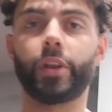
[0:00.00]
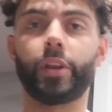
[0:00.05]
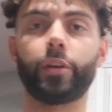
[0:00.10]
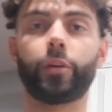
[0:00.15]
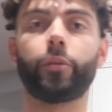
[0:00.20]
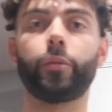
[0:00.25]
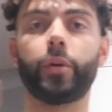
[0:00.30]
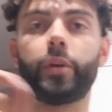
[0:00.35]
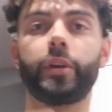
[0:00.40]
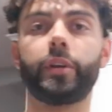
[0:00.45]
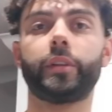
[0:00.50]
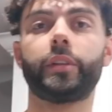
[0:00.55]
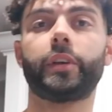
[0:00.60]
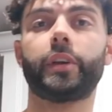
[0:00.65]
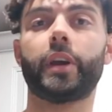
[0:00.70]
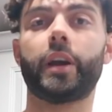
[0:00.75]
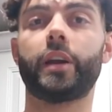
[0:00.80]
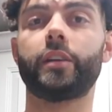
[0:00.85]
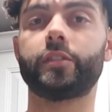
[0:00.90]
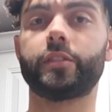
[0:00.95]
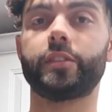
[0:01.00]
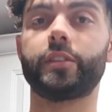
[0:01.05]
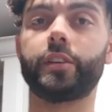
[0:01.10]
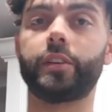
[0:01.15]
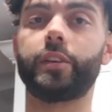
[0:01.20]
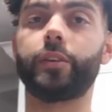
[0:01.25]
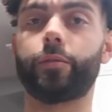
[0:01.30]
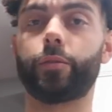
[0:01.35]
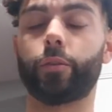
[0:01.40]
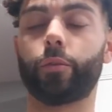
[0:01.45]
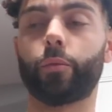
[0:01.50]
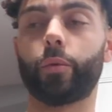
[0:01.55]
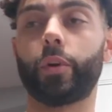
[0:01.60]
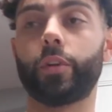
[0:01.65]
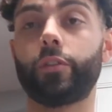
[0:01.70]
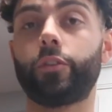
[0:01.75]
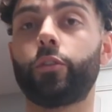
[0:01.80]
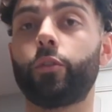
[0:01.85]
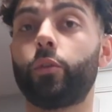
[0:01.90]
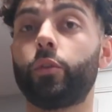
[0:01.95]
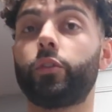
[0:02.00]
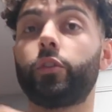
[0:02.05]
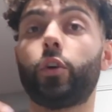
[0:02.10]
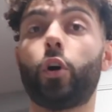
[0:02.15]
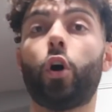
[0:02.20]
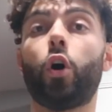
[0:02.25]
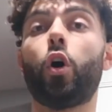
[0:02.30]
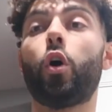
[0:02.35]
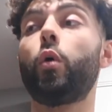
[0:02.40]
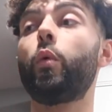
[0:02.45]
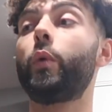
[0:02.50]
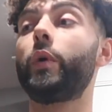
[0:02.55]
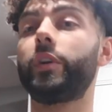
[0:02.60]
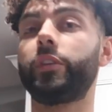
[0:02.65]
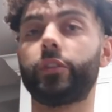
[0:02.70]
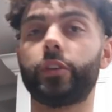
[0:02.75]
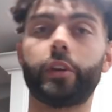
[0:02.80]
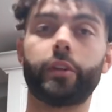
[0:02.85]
integrating the guys into different runs so it's always